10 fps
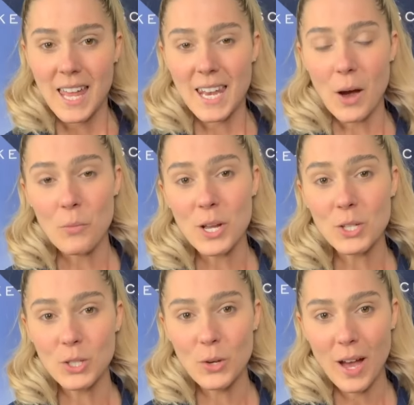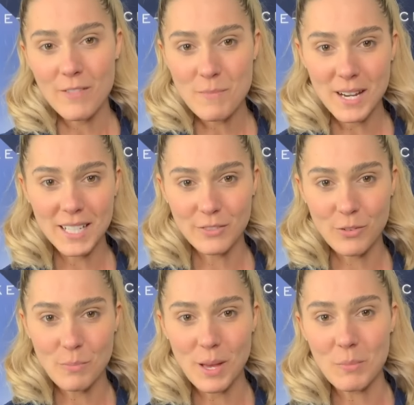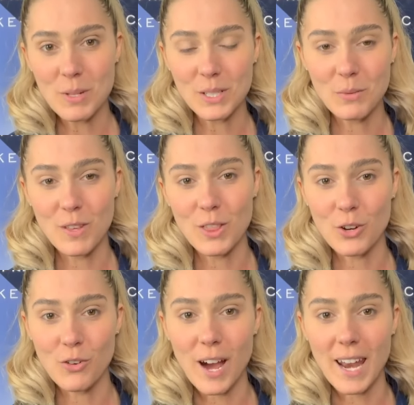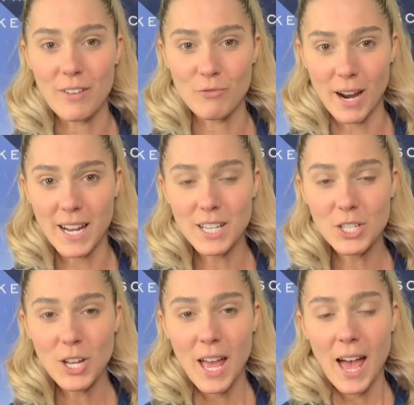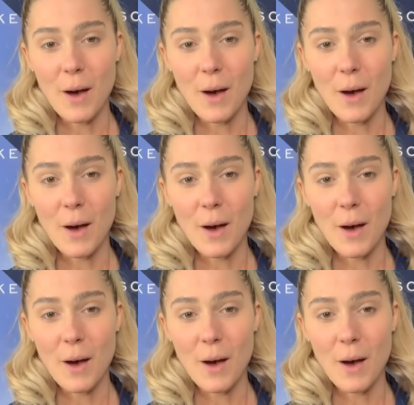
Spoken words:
Now we do have many different pigments within the Krylan range.